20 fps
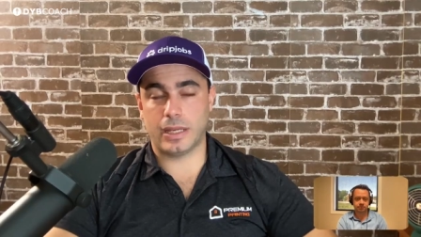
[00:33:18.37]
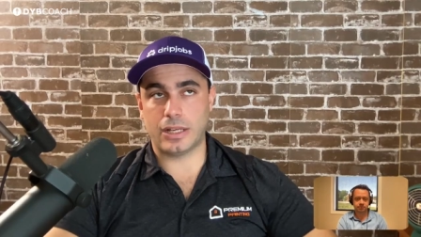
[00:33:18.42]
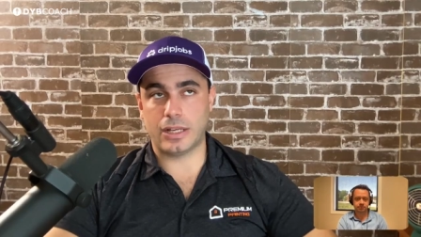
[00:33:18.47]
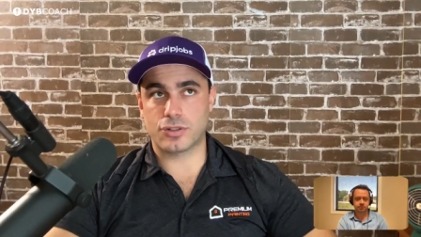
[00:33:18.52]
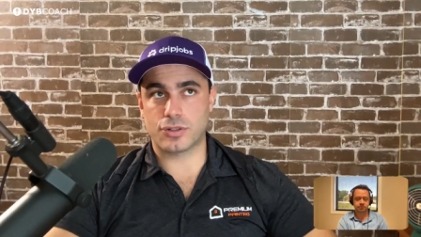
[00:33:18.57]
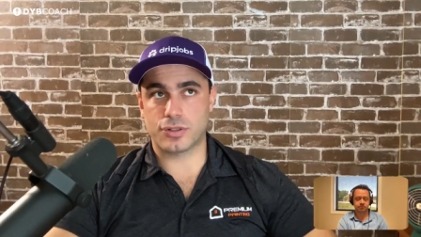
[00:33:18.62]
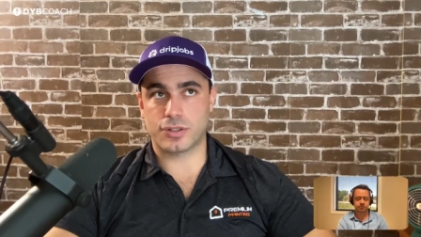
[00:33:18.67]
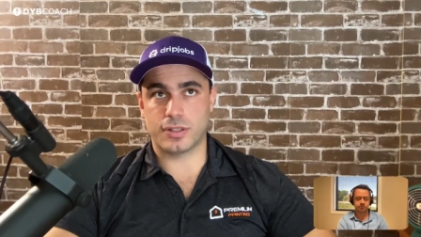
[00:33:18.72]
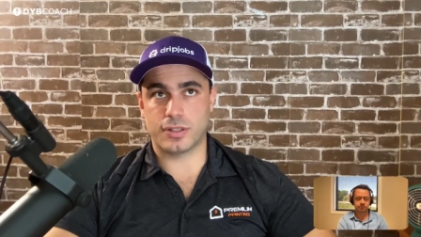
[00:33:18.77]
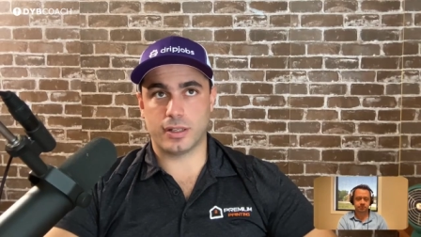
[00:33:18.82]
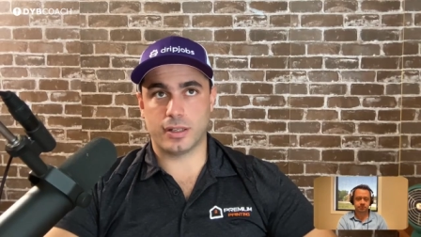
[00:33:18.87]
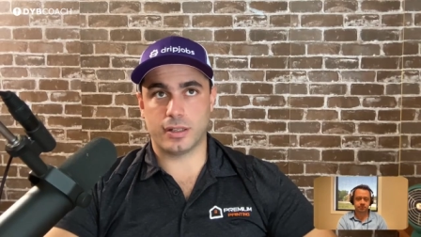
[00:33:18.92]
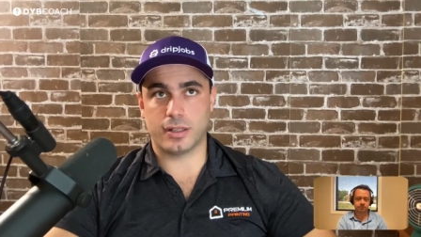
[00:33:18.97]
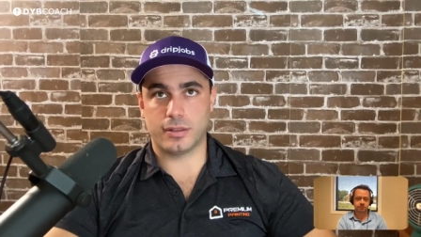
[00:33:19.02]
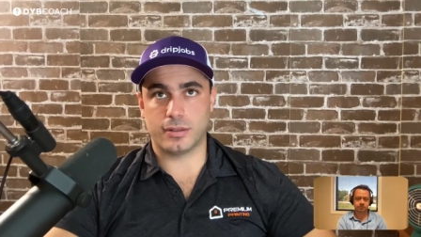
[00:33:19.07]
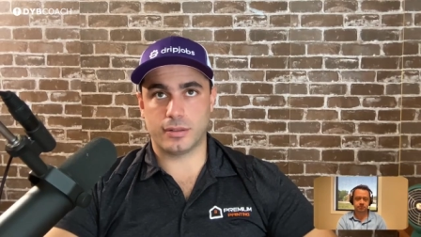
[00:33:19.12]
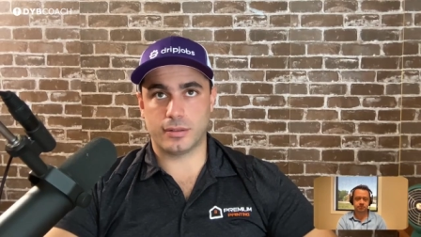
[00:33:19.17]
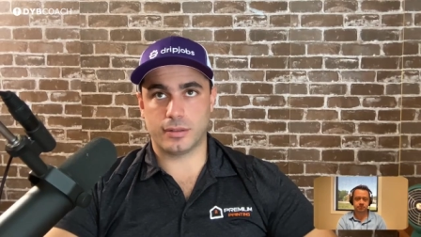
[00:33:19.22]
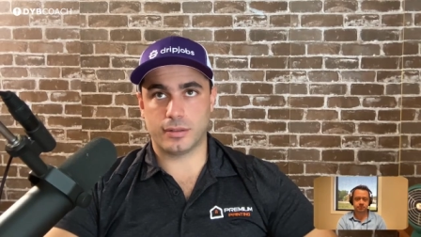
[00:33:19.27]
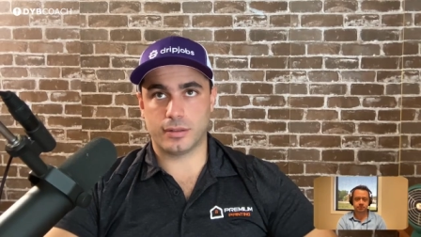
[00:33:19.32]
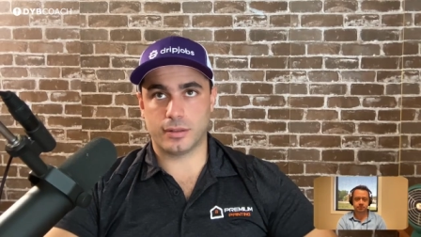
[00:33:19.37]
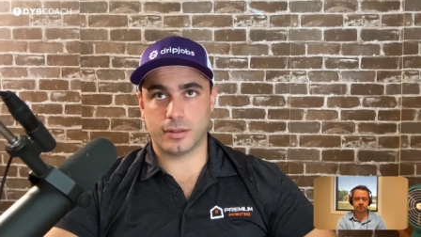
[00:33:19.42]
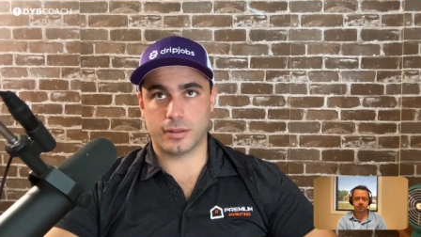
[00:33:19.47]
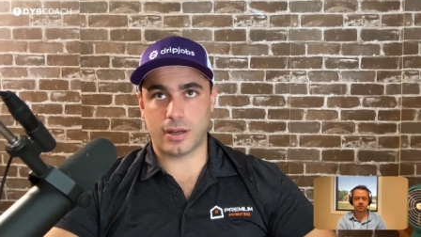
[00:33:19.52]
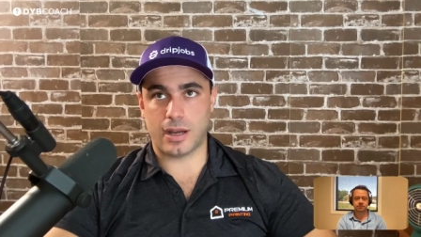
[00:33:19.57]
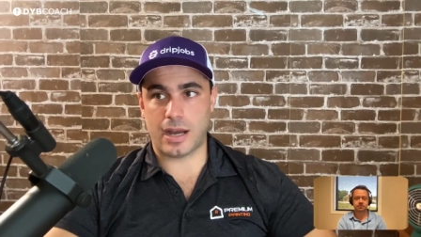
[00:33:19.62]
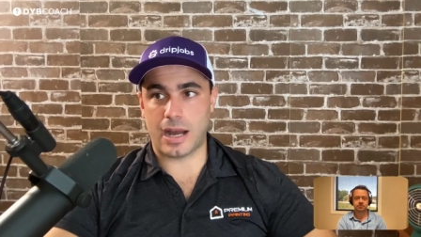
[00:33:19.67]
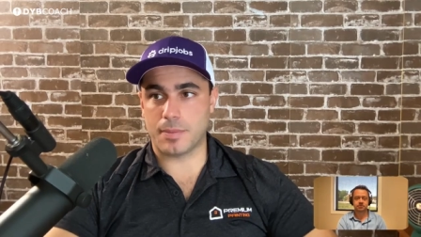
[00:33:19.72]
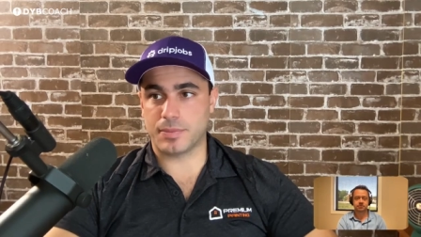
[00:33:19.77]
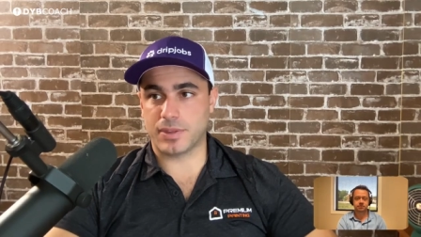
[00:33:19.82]
interested in
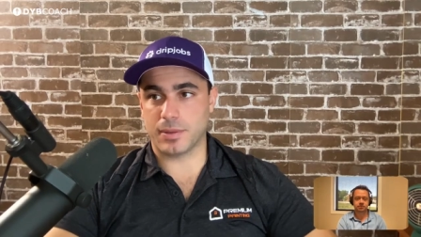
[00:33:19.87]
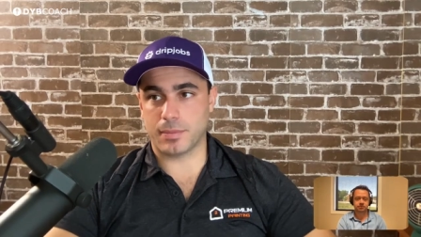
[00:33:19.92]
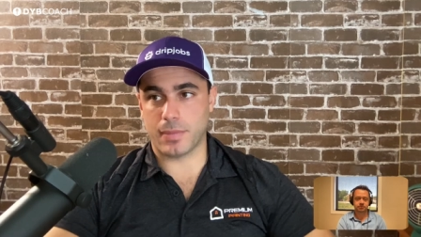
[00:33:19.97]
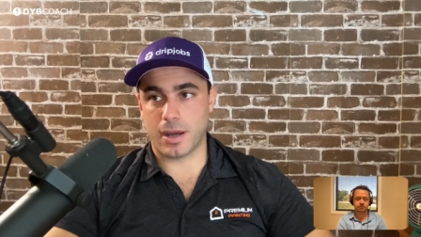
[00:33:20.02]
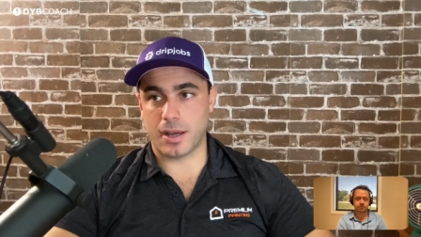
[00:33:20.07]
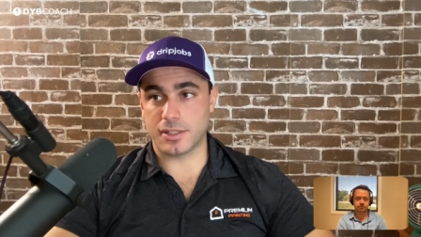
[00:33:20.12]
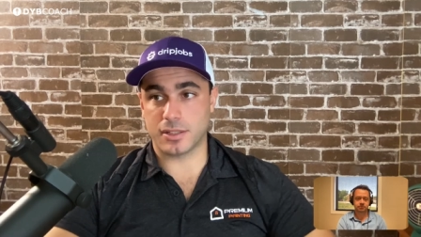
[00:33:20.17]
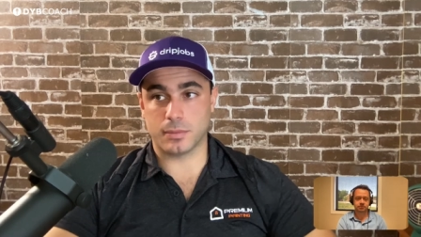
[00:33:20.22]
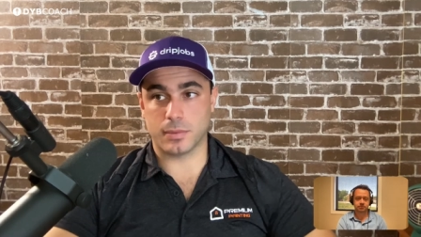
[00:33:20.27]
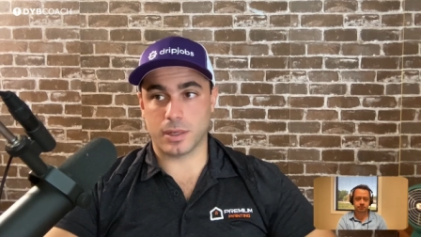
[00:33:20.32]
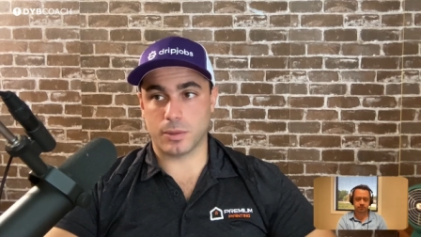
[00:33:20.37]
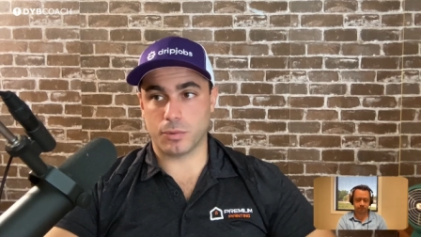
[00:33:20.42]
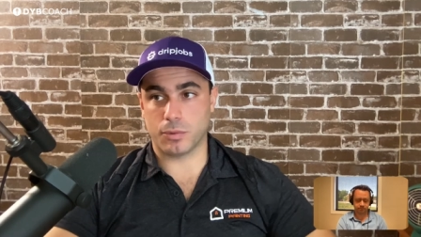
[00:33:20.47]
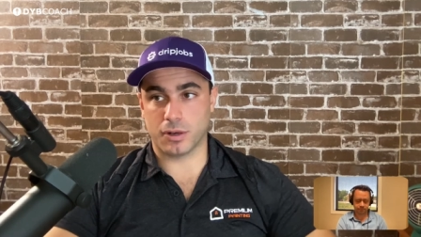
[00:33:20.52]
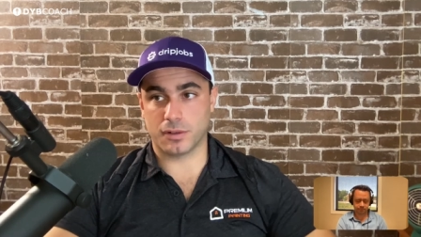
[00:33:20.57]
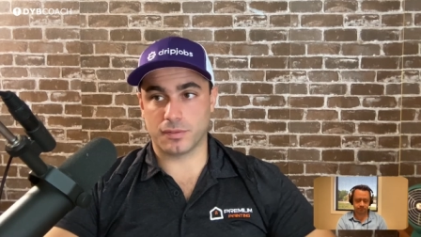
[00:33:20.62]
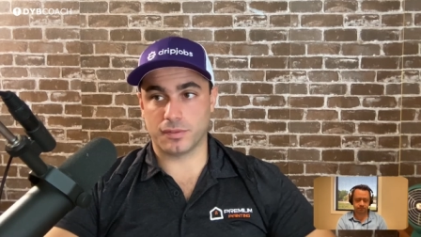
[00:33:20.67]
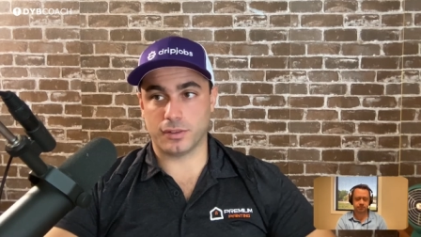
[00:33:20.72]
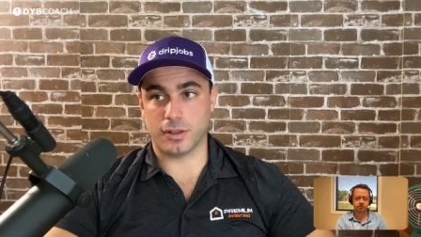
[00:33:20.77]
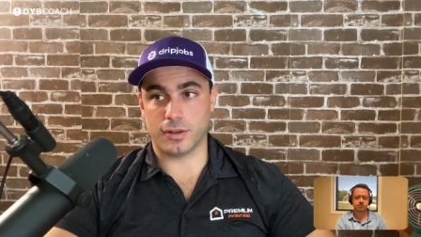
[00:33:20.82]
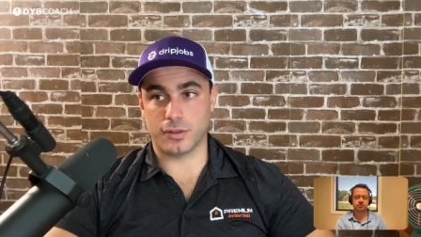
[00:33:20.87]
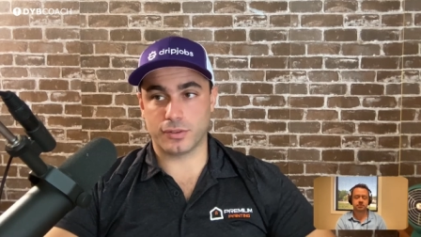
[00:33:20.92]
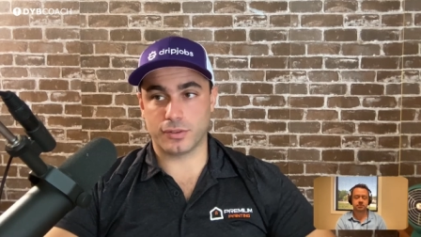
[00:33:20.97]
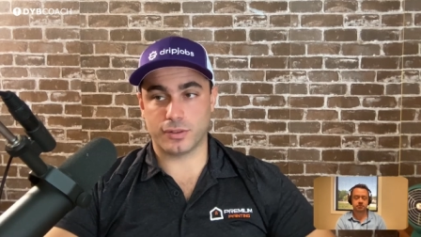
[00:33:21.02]
optimizing my workflow.